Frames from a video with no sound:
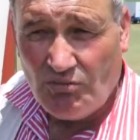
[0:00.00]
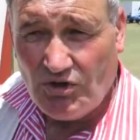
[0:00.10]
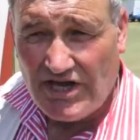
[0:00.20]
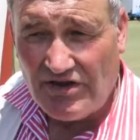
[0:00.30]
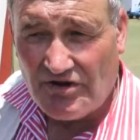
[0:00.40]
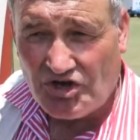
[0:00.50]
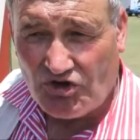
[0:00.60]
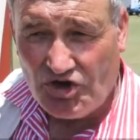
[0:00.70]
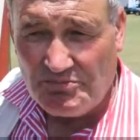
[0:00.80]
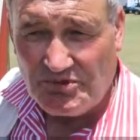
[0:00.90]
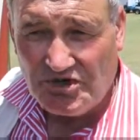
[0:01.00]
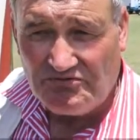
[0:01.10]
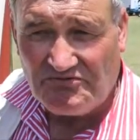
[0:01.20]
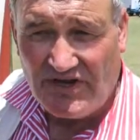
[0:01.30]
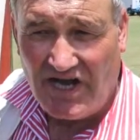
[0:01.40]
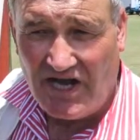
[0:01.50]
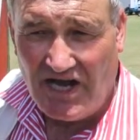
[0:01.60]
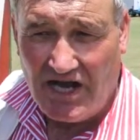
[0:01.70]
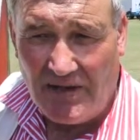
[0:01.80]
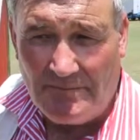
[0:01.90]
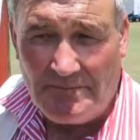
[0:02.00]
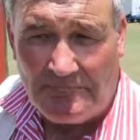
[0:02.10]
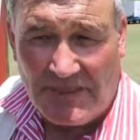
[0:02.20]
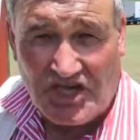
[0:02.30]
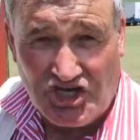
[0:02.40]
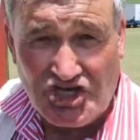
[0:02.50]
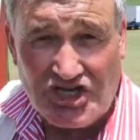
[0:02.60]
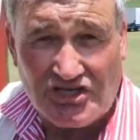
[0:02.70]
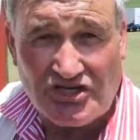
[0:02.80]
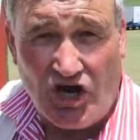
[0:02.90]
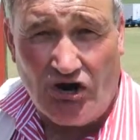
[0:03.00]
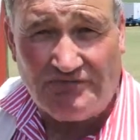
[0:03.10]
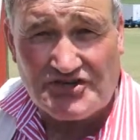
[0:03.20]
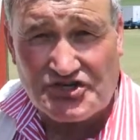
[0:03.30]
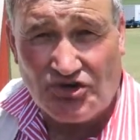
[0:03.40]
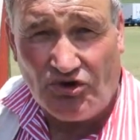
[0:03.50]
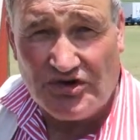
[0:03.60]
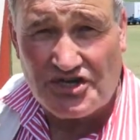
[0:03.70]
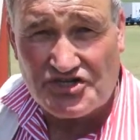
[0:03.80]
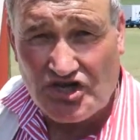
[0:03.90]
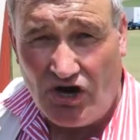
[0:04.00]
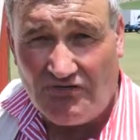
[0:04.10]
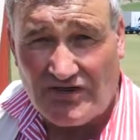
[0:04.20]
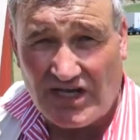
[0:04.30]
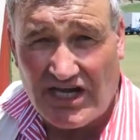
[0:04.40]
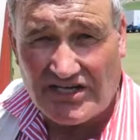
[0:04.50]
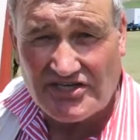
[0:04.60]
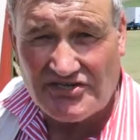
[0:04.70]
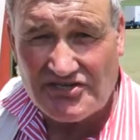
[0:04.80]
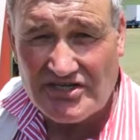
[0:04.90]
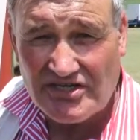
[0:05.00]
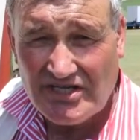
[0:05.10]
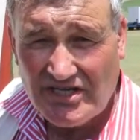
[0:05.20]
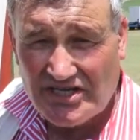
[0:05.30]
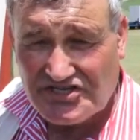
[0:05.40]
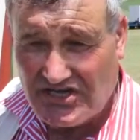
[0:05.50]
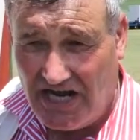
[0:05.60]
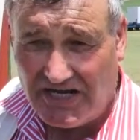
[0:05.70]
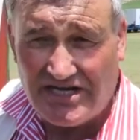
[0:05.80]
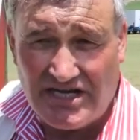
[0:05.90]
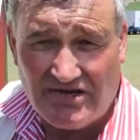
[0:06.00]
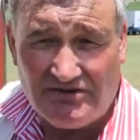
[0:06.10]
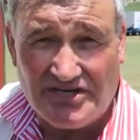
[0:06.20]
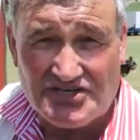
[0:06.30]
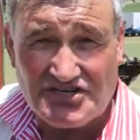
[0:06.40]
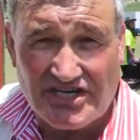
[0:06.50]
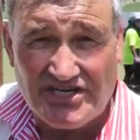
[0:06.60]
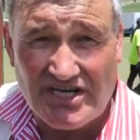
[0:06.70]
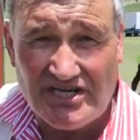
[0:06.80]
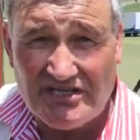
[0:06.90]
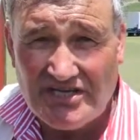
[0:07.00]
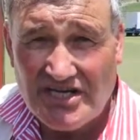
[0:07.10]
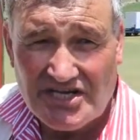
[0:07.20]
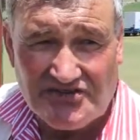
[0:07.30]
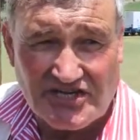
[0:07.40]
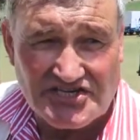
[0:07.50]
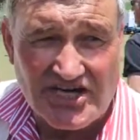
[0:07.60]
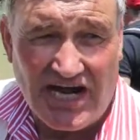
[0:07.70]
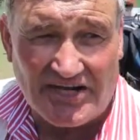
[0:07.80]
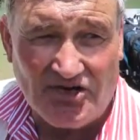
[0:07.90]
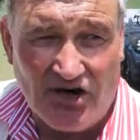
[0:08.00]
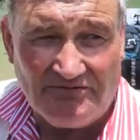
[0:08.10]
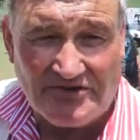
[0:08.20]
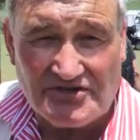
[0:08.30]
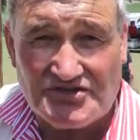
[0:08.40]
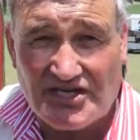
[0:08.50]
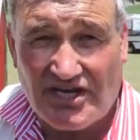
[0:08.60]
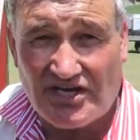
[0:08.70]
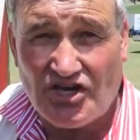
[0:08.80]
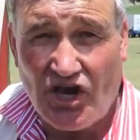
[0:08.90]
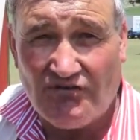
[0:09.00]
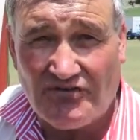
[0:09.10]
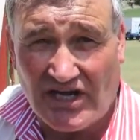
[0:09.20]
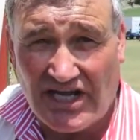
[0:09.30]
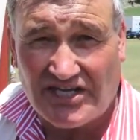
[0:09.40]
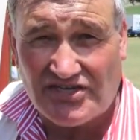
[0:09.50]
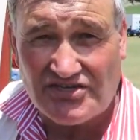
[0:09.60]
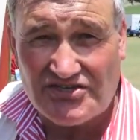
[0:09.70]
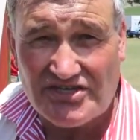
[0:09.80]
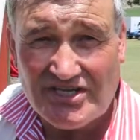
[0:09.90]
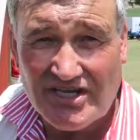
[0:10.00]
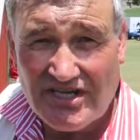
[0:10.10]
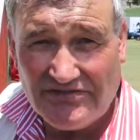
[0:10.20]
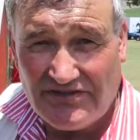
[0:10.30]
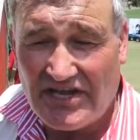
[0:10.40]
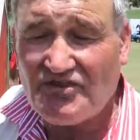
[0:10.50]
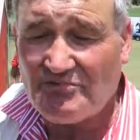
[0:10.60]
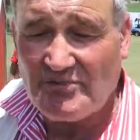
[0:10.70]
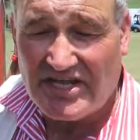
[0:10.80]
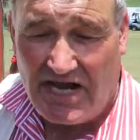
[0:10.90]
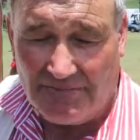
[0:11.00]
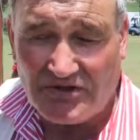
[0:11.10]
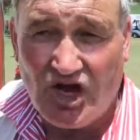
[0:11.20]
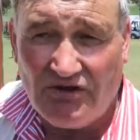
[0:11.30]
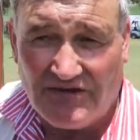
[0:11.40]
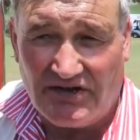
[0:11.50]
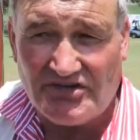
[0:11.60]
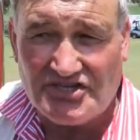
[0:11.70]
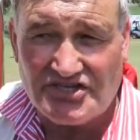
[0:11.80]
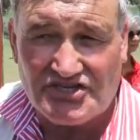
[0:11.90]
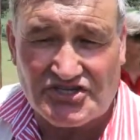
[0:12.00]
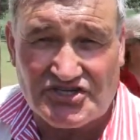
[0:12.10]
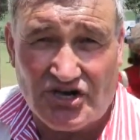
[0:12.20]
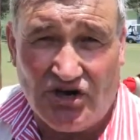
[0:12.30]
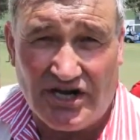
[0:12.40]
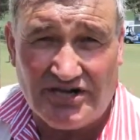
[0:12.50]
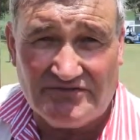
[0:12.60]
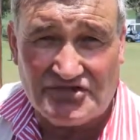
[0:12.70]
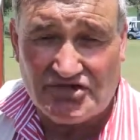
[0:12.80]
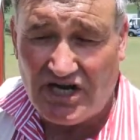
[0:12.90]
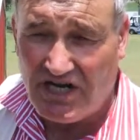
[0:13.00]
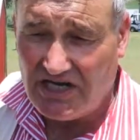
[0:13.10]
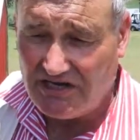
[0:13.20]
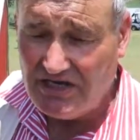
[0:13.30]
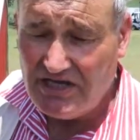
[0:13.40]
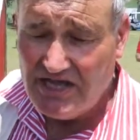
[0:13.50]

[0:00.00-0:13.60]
Well, they're a group of keen golf historians, golf collectors, started here in Sydney. They started off as golf collectors, and they become Golf Heritage Society of Australia,